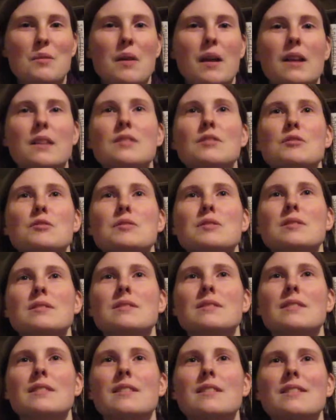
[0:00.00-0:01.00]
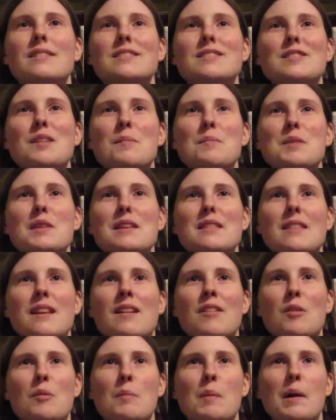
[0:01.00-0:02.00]
And there's something
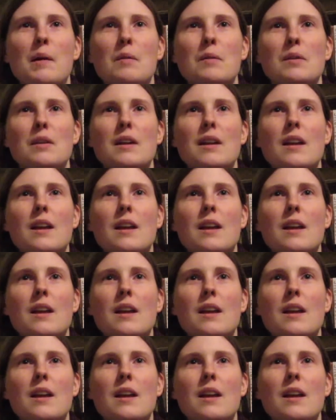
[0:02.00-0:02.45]
there about